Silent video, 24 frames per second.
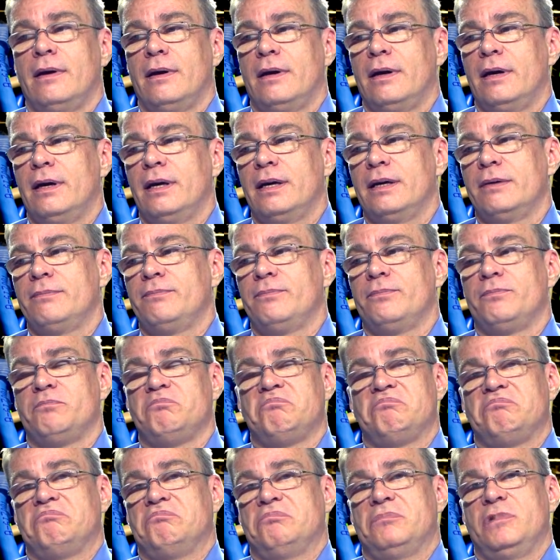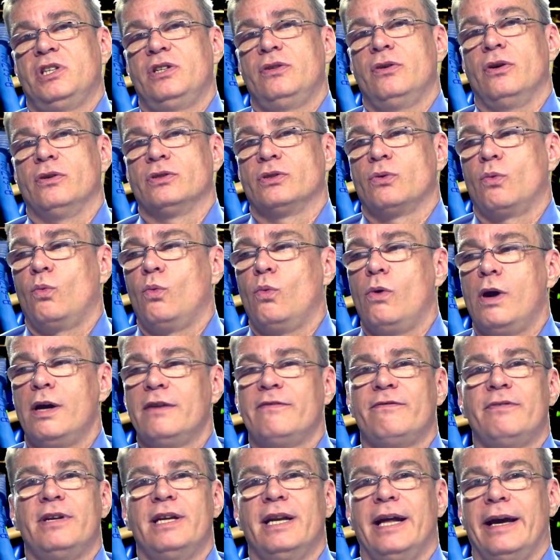uh, who knows,
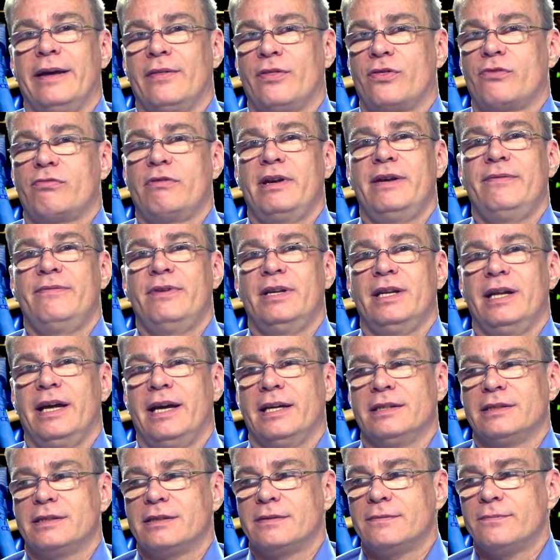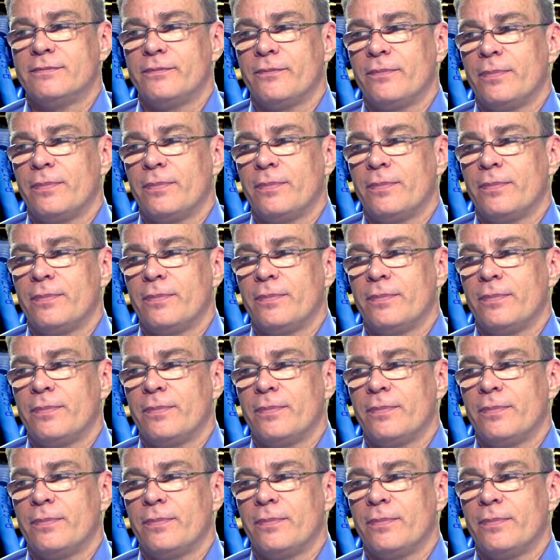one VLAN, three VLANs.